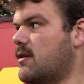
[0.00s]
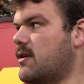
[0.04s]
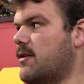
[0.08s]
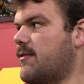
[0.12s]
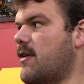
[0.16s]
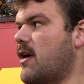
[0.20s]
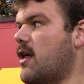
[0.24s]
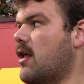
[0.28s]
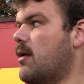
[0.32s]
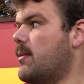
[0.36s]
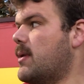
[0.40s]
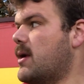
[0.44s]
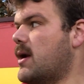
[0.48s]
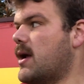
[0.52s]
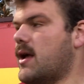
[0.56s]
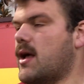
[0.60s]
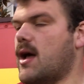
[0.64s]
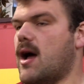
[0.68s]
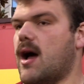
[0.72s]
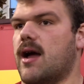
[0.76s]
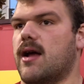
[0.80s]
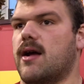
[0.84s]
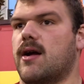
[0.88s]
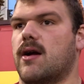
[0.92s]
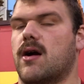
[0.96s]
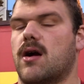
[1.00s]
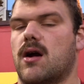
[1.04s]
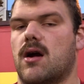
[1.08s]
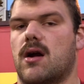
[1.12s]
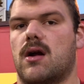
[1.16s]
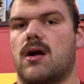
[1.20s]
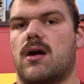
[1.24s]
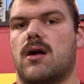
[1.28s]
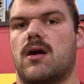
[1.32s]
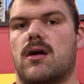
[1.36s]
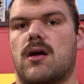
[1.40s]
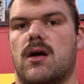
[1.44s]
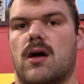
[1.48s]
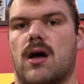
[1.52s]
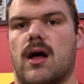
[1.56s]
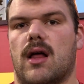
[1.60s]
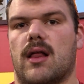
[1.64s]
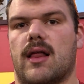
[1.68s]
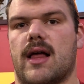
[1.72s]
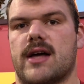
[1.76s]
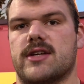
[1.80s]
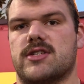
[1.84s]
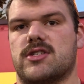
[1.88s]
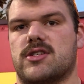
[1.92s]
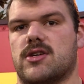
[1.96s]
development I got here
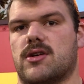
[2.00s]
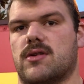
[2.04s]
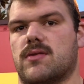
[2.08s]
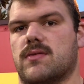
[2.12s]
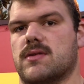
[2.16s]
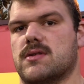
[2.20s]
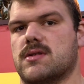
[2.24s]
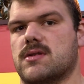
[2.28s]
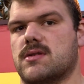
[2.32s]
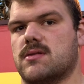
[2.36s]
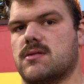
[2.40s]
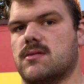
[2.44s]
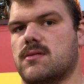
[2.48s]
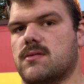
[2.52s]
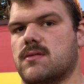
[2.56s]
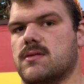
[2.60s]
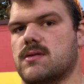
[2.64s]
last year was